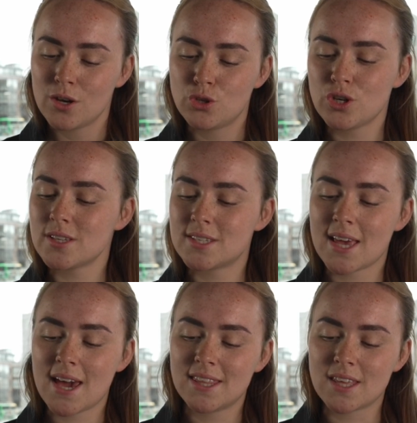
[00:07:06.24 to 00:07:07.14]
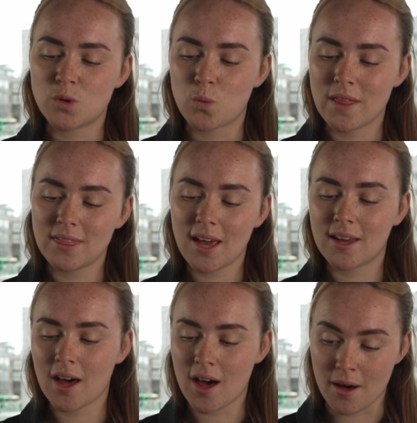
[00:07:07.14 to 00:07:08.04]
Just say that when they
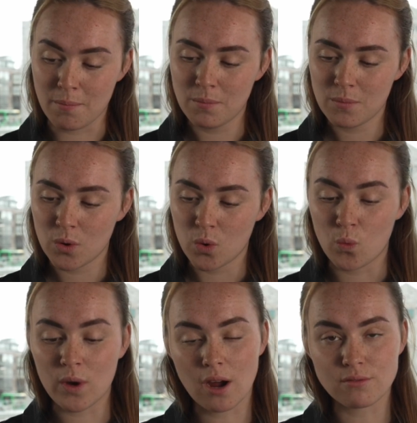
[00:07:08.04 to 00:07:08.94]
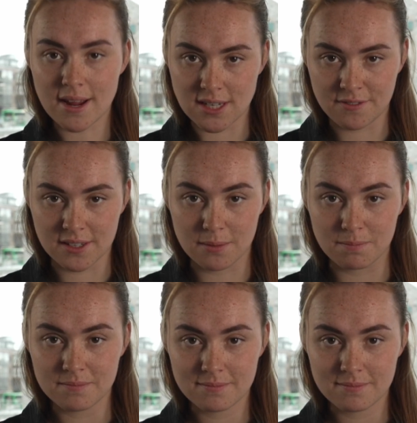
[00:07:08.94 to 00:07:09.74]
come, we are ready for them.